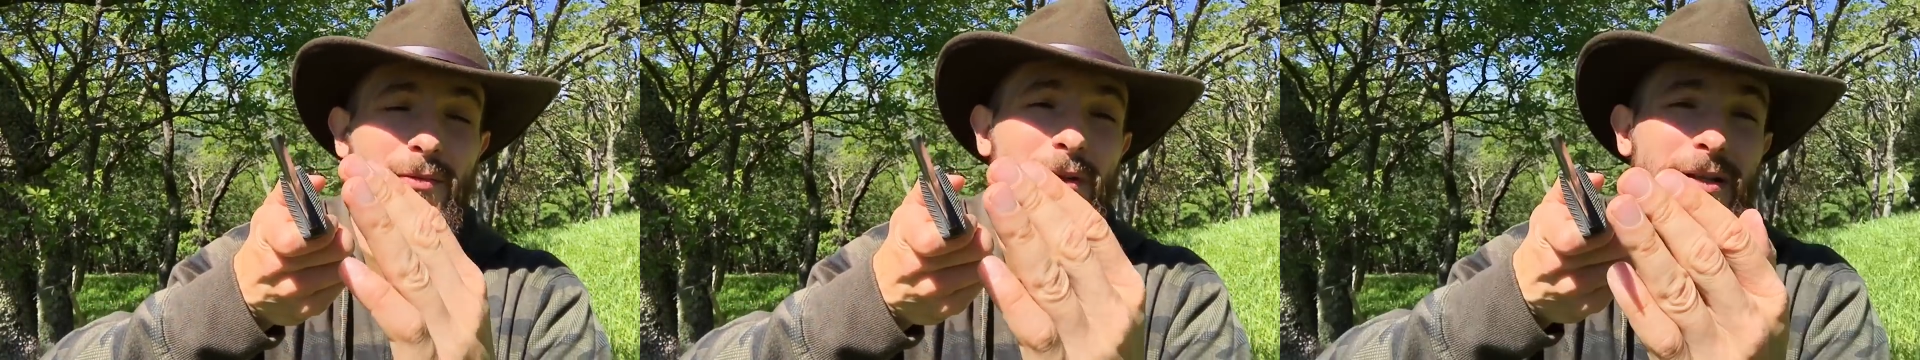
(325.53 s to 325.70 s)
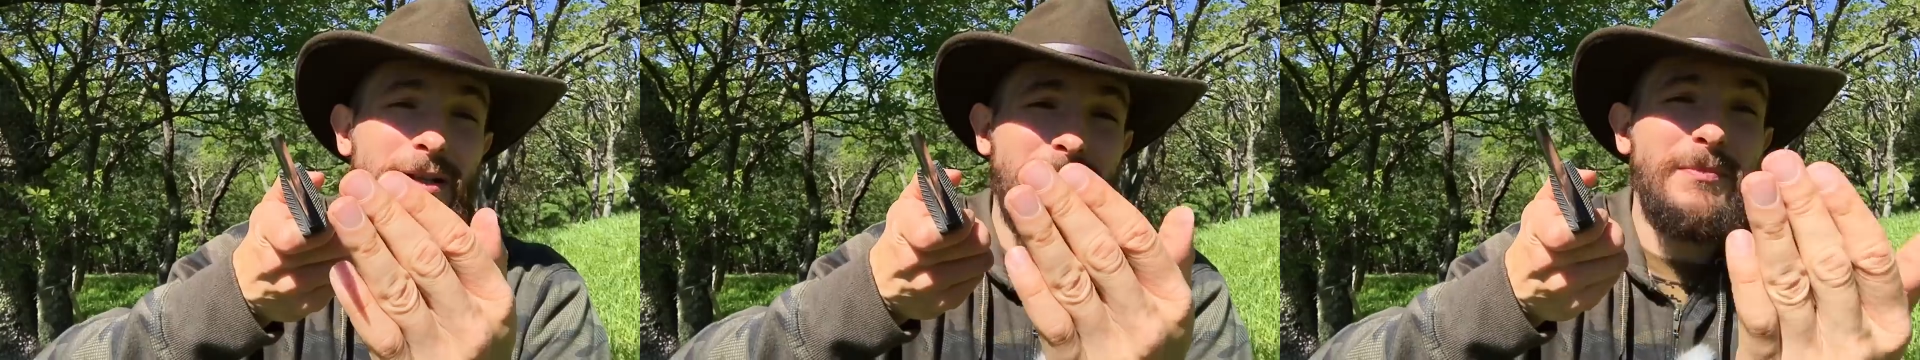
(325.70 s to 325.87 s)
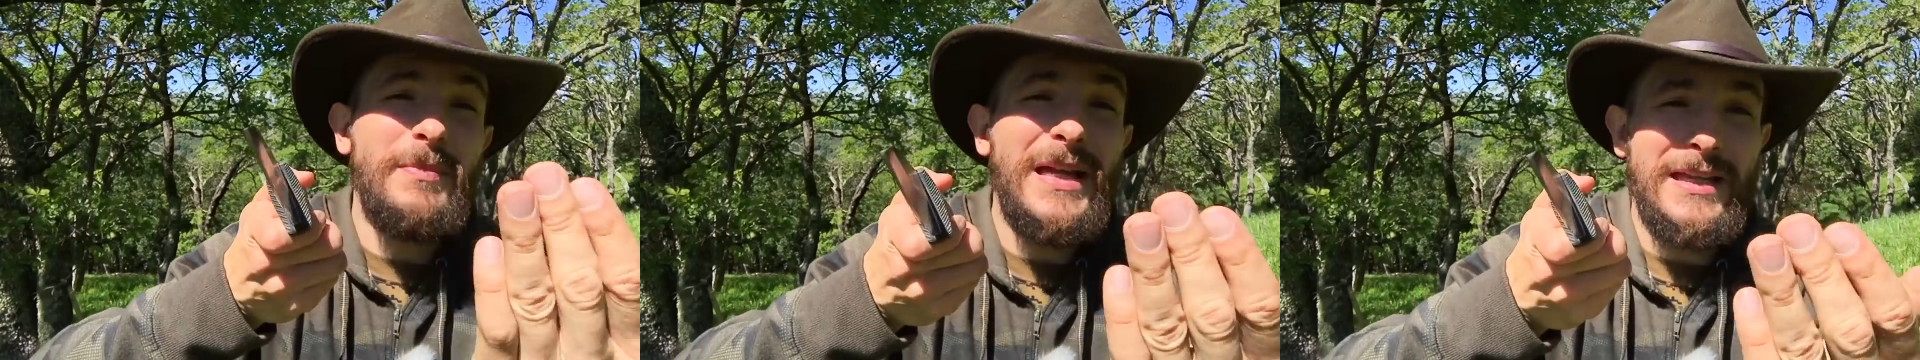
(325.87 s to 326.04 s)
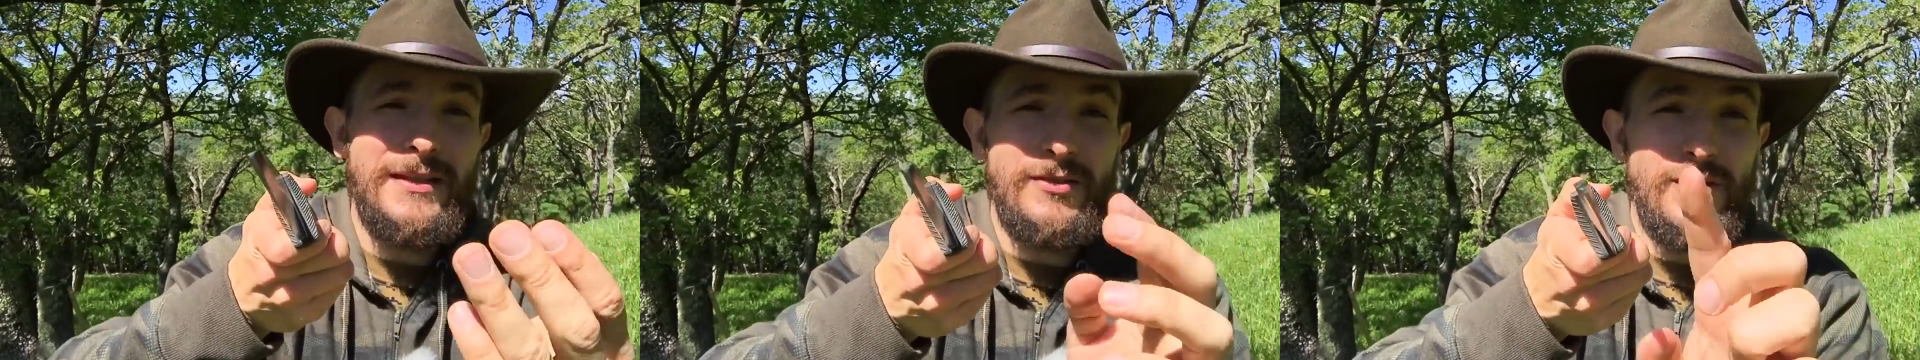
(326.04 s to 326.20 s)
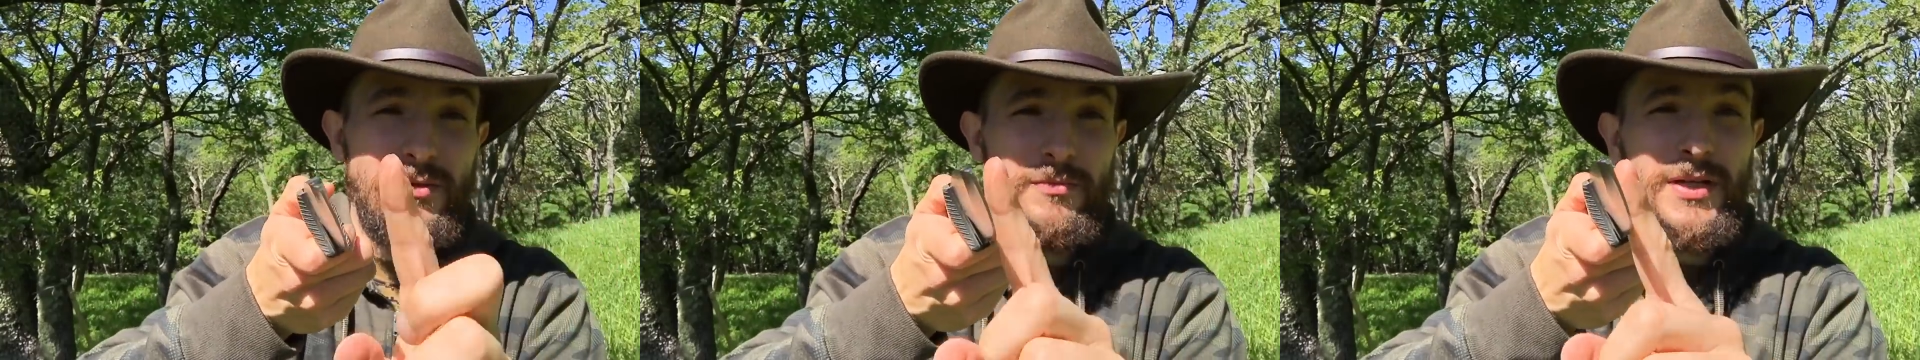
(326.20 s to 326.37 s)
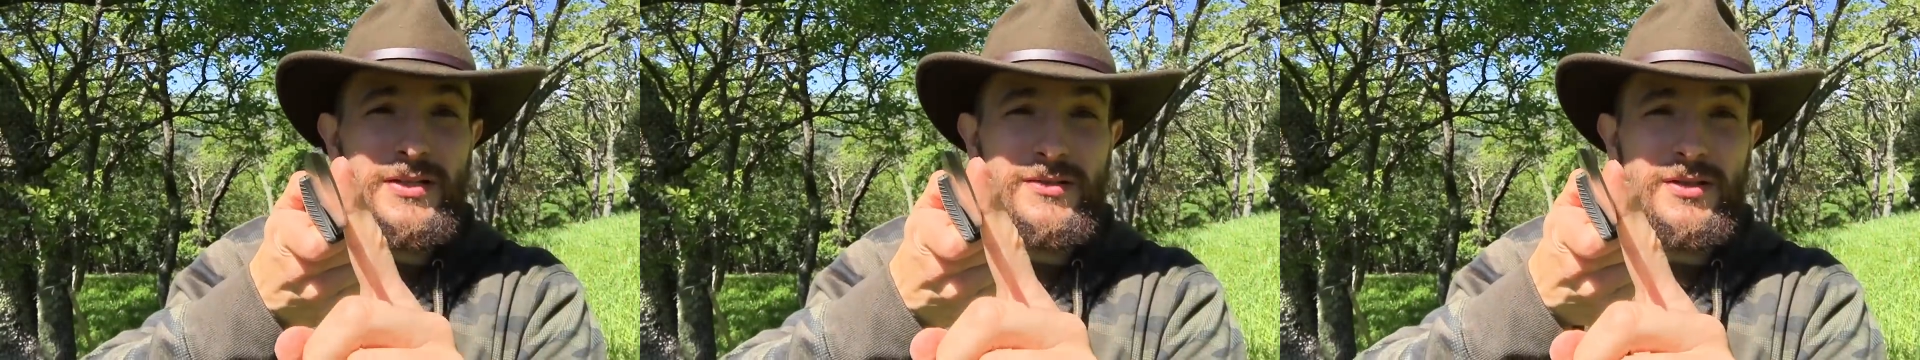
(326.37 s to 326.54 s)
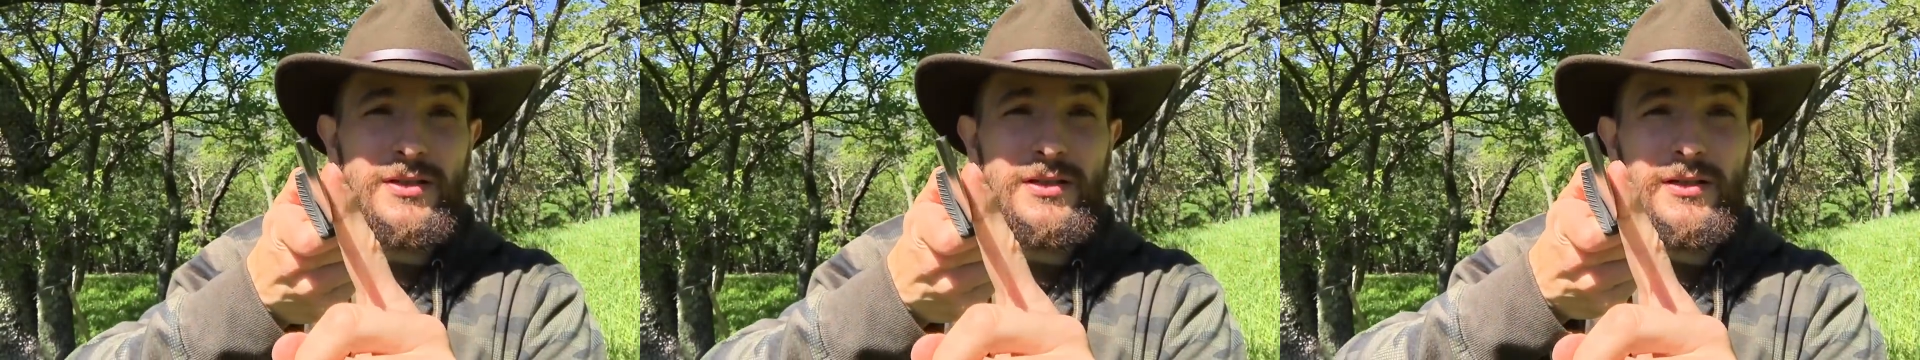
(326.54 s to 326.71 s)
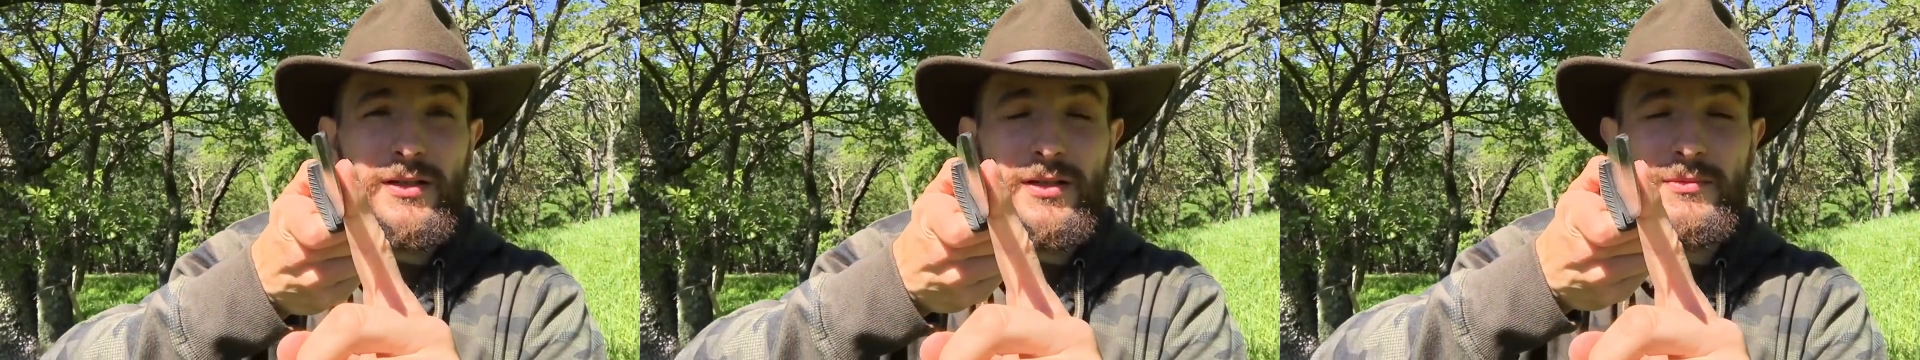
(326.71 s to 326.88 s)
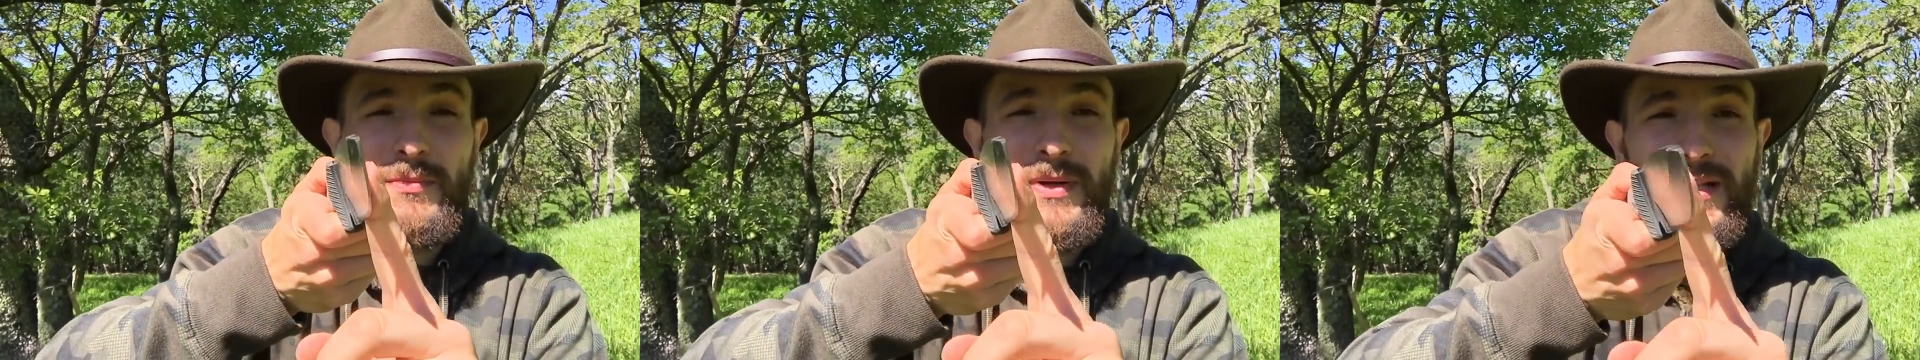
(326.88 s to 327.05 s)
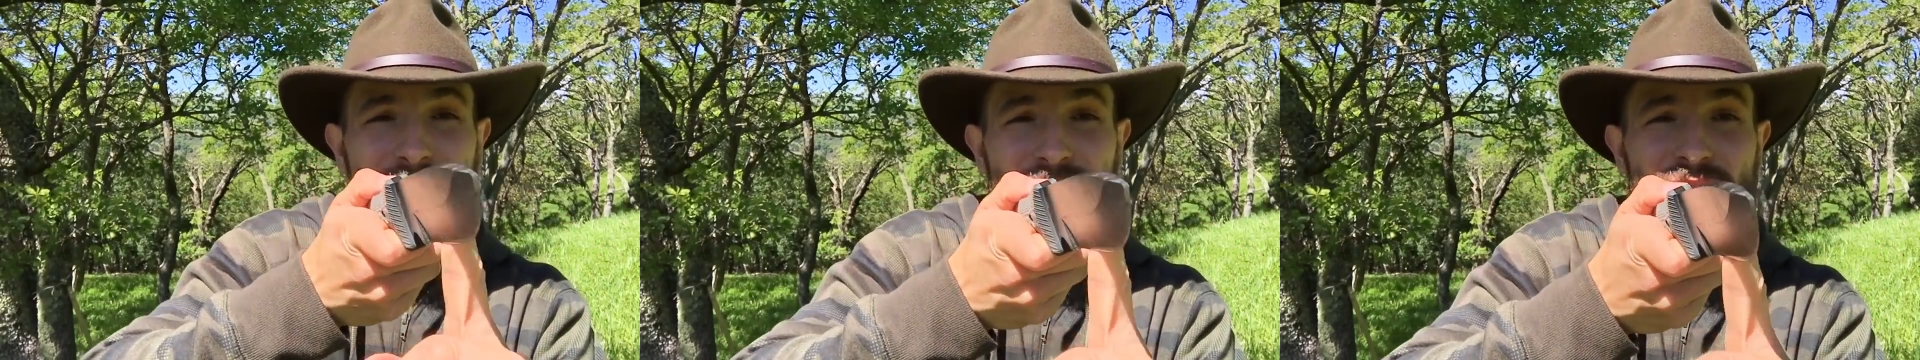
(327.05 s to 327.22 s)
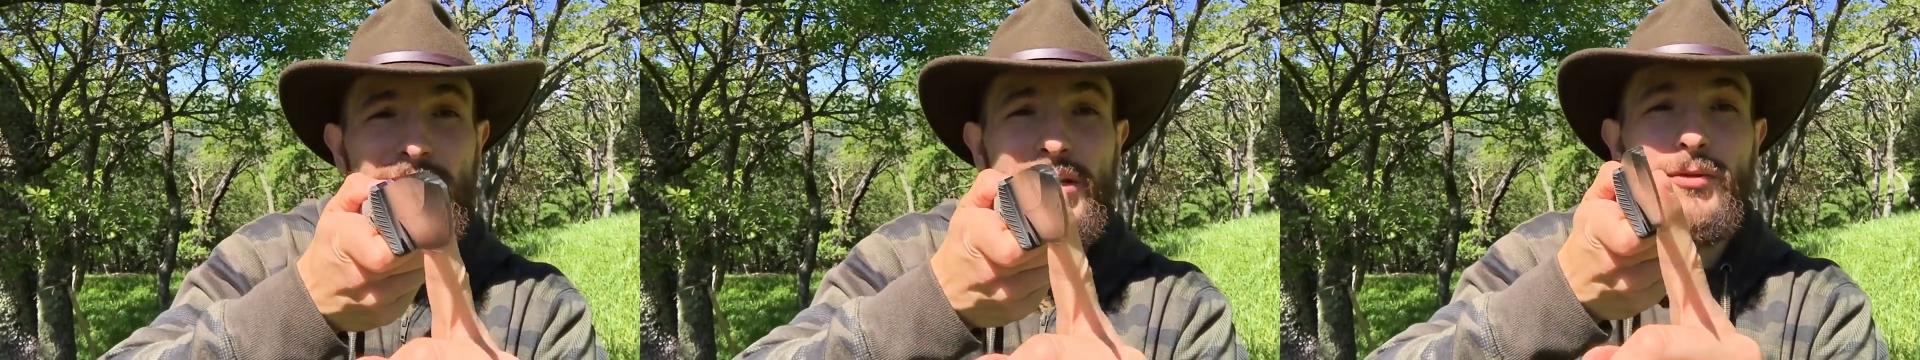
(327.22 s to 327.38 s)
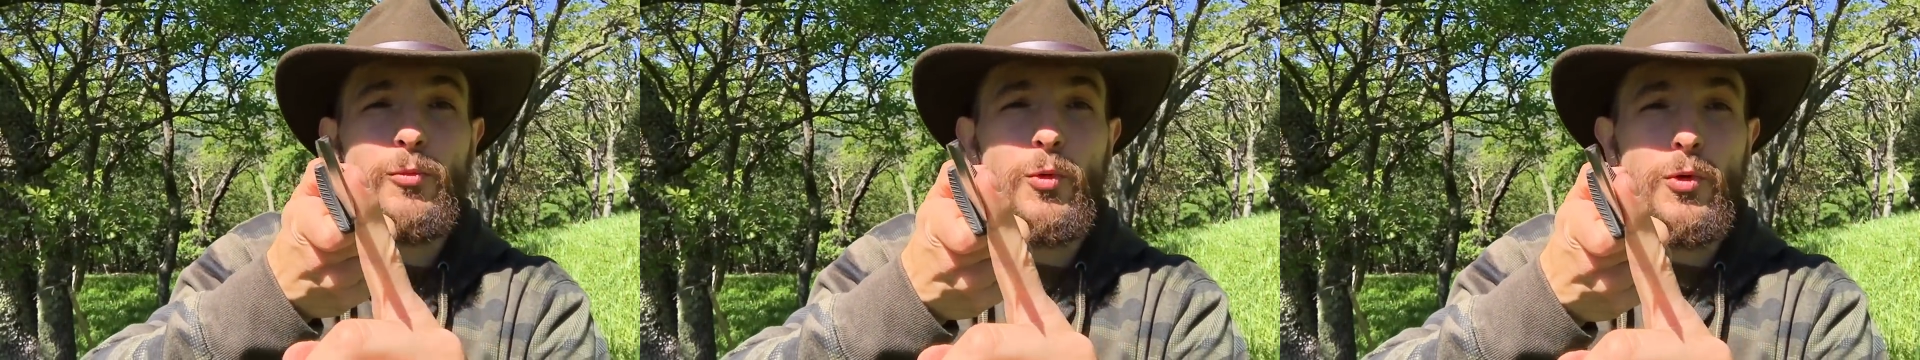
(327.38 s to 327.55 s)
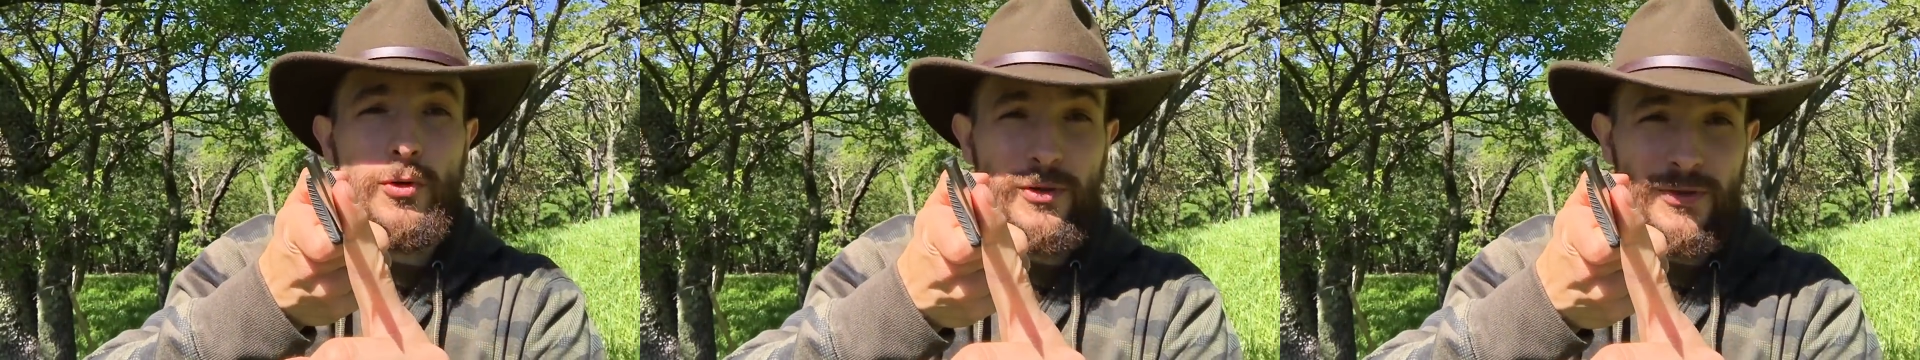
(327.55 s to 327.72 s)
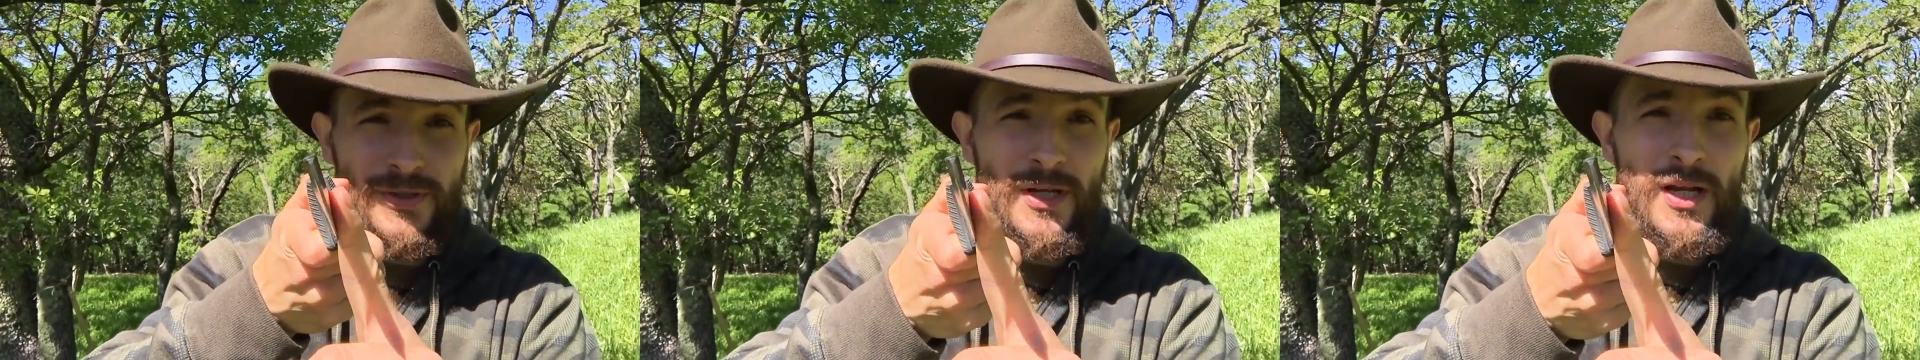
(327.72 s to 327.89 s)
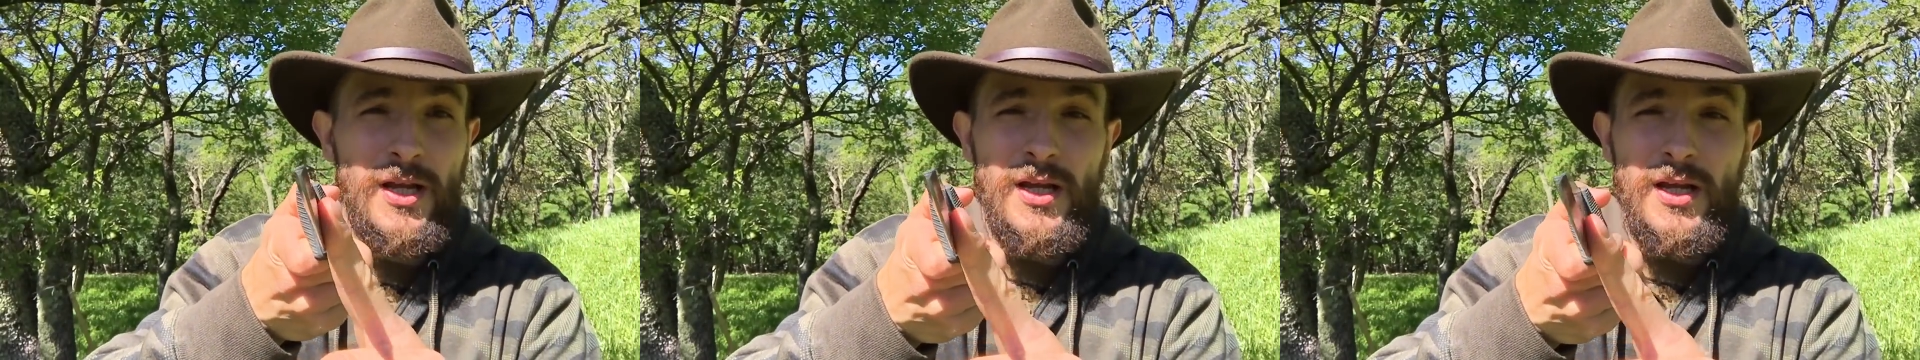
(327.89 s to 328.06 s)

it bends, basically it bends inwards.